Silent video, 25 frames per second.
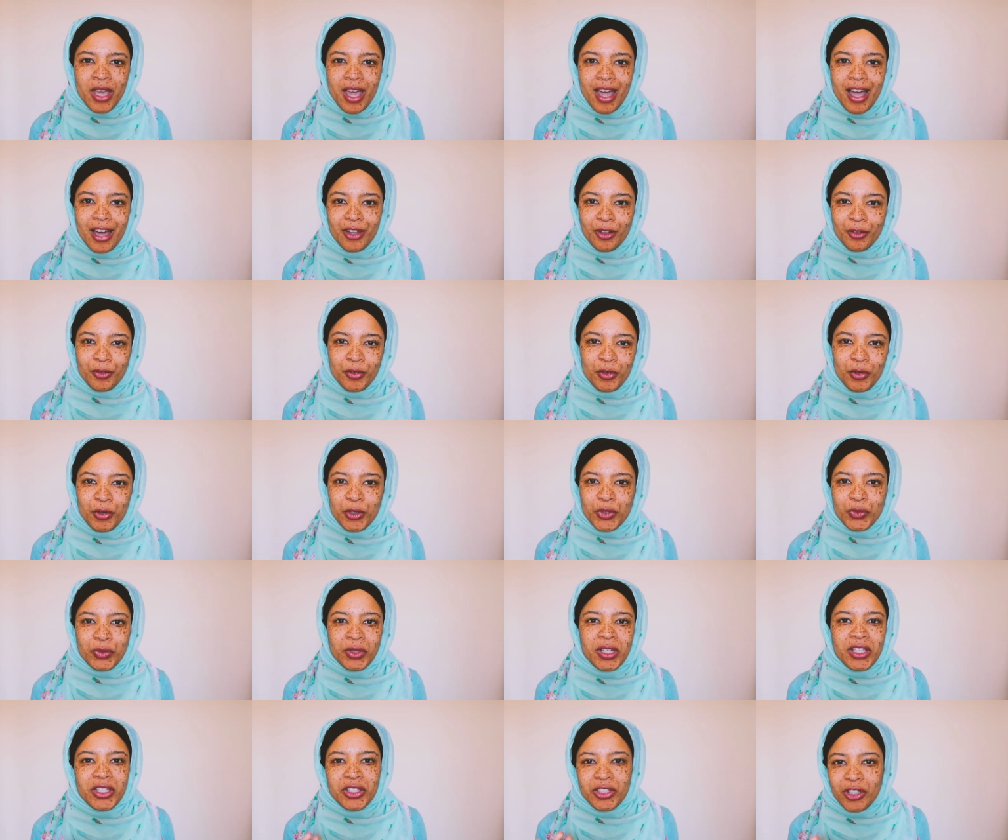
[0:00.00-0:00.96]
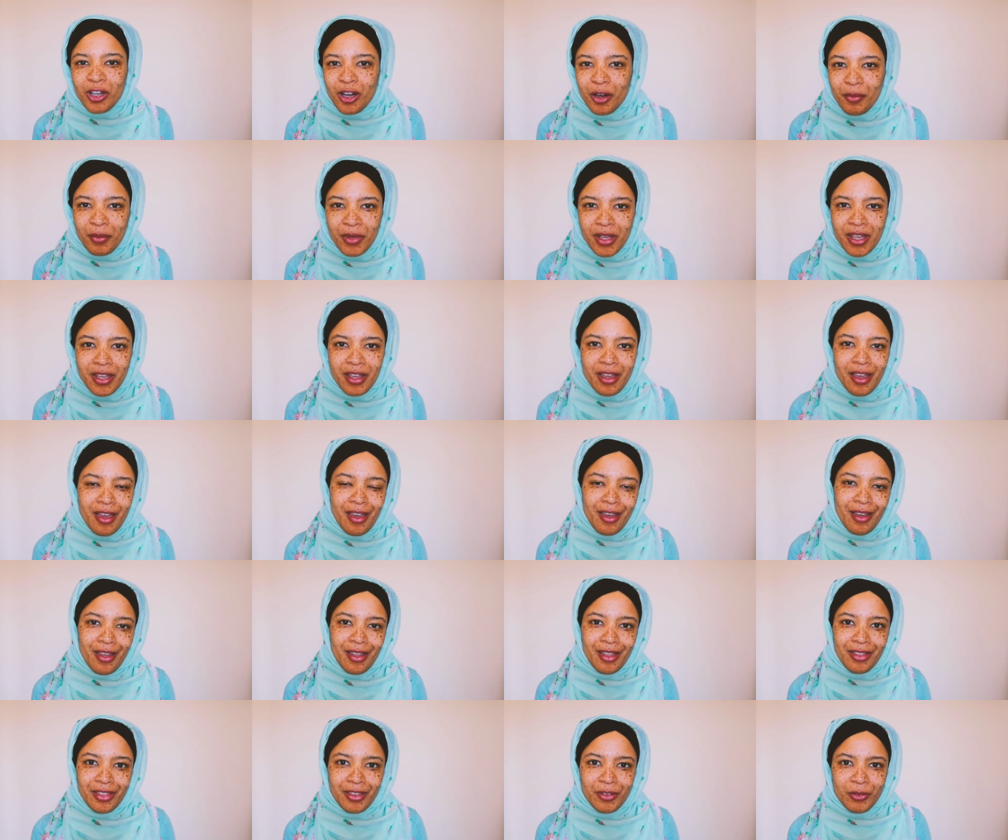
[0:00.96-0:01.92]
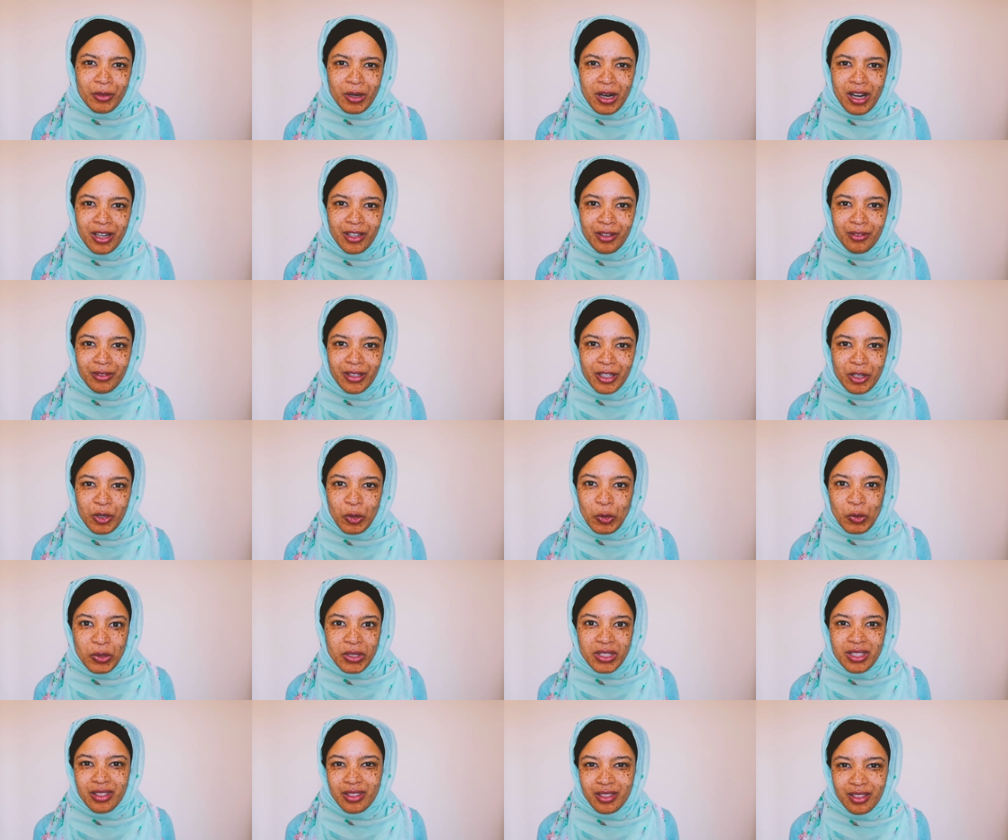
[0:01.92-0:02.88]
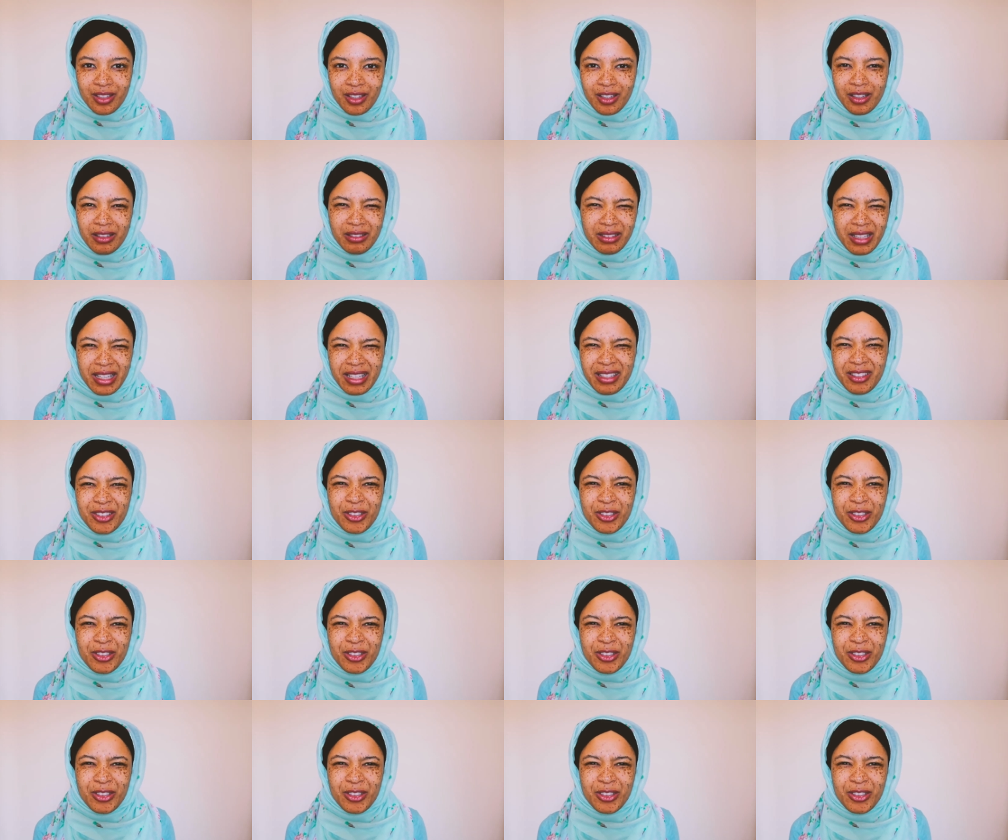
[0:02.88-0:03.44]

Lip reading: And of course when they saw me, and they were kind of like, who's this girl, like,